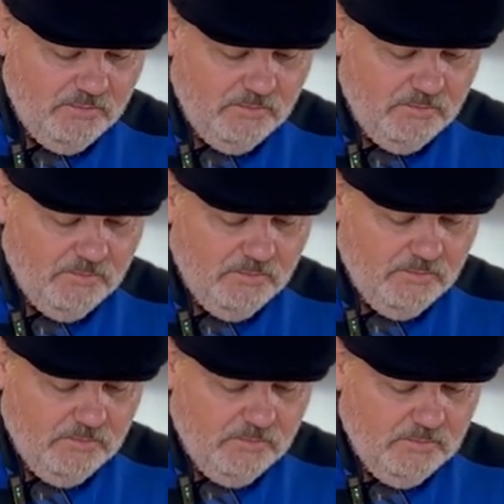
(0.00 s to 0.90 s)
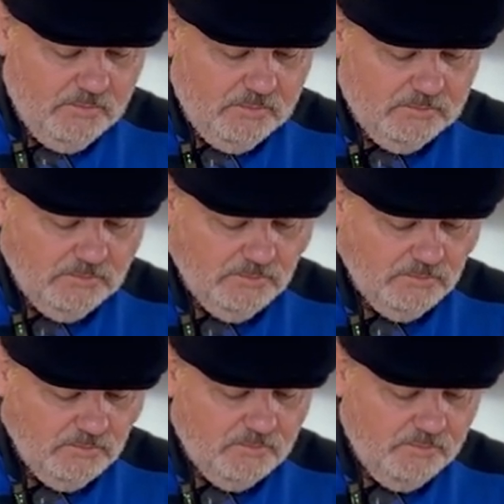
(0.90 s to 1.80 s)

Nothing is said.